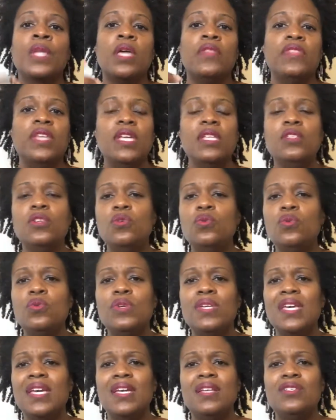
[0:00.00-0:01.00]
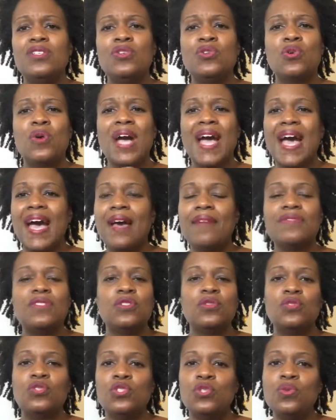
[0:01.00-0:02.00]
then you don't have
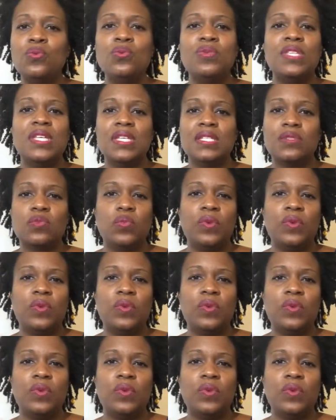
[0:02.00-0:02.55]
to do this